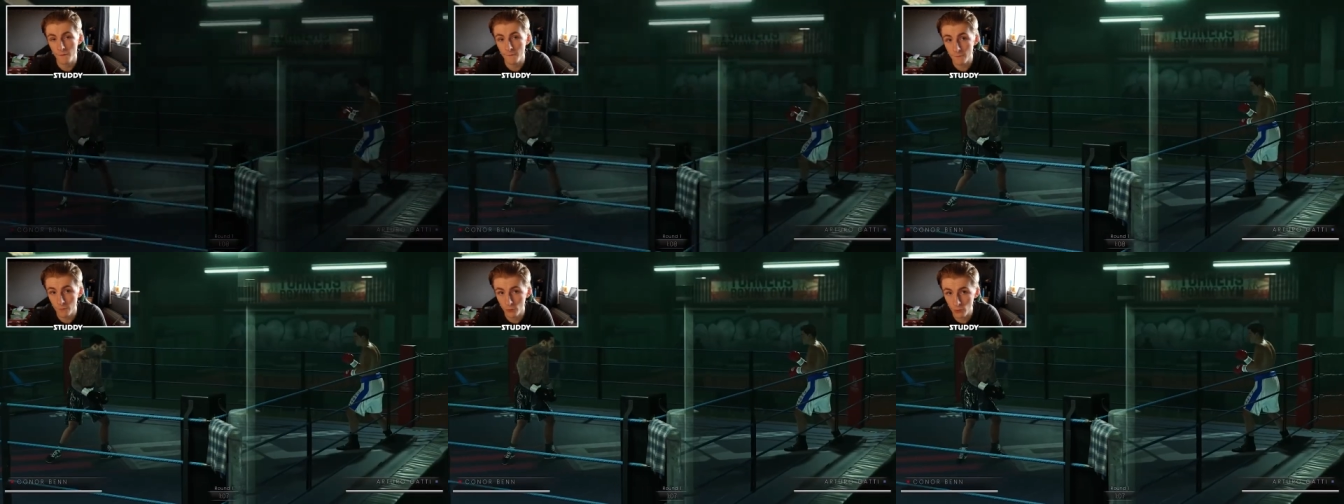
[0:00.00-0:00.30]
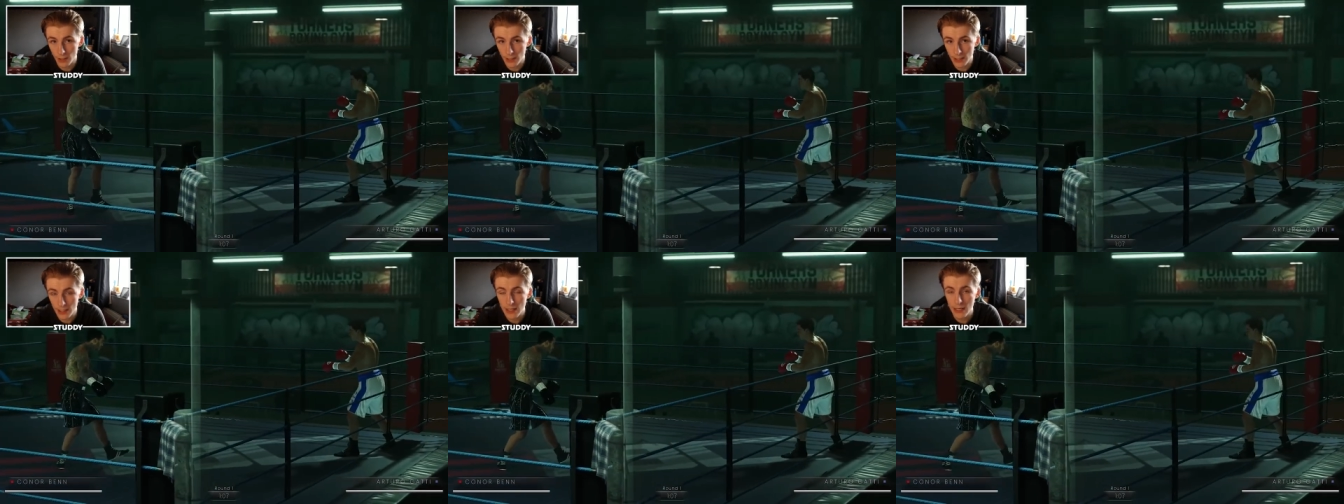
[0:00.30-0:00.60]

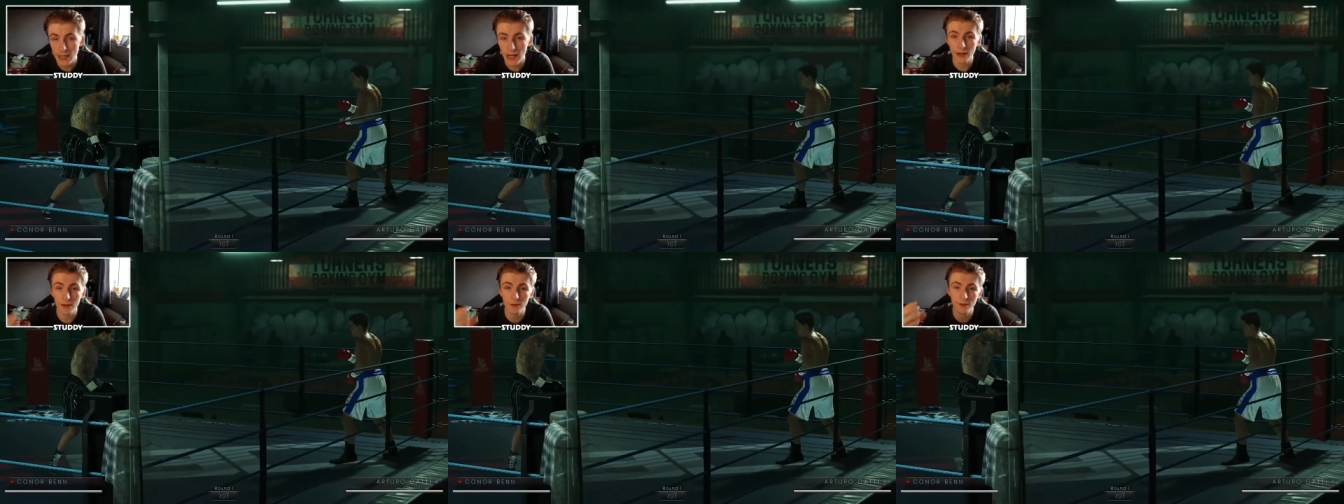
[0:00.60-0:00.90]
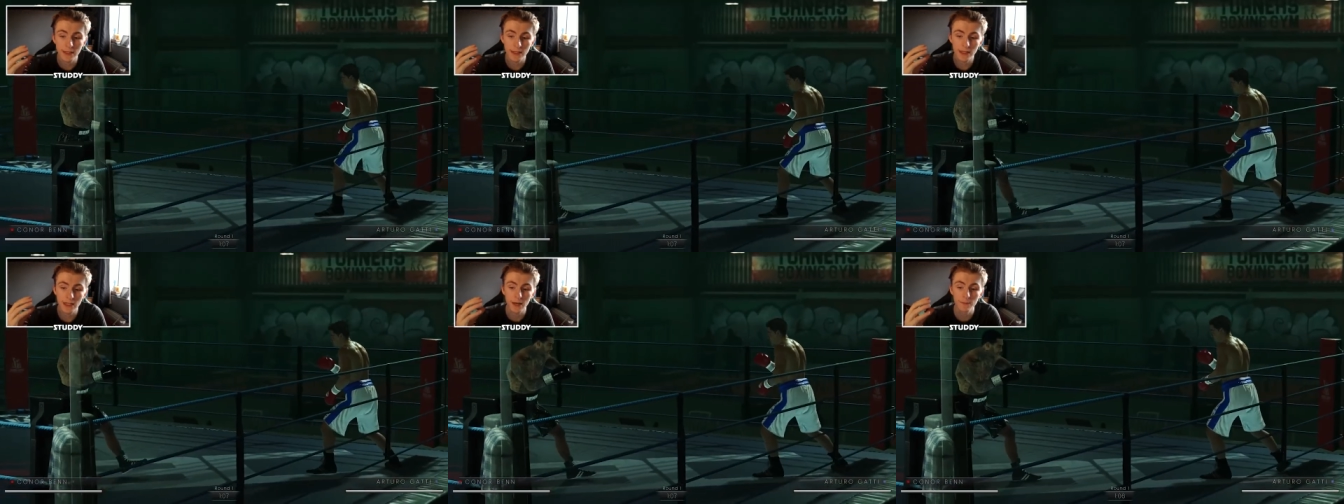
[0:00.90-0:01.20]
free and I
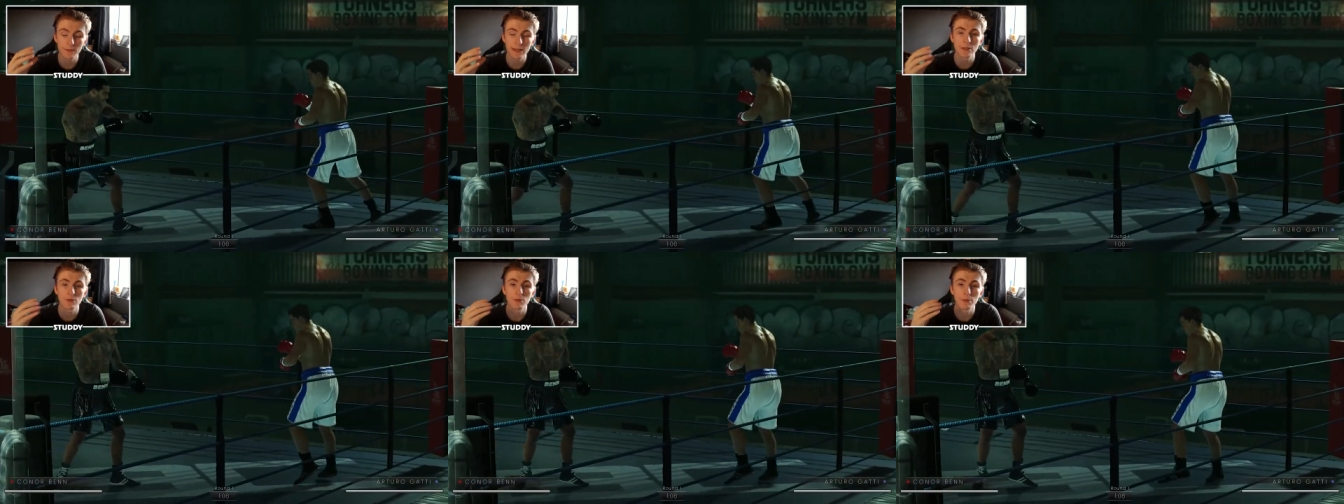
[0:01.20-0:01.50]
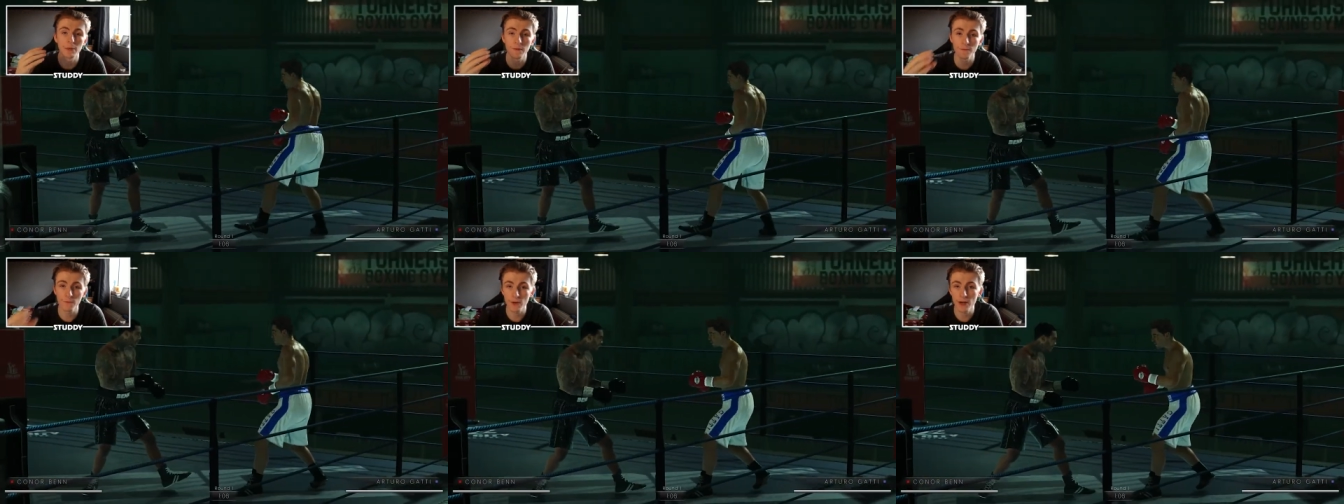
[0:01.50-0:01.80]
think the updates will
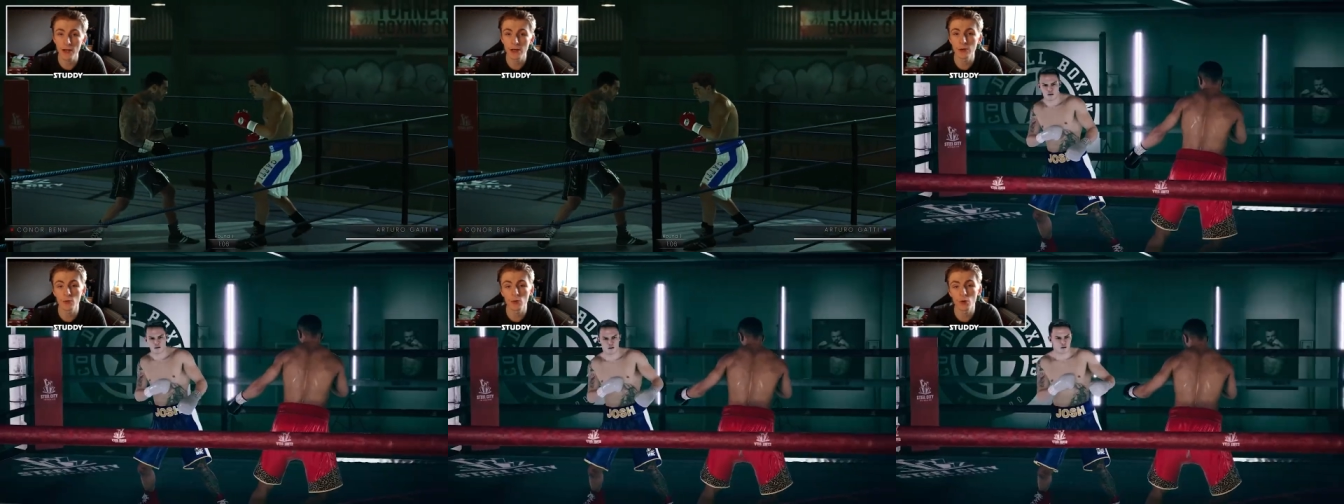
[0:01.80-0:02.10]
be free and it will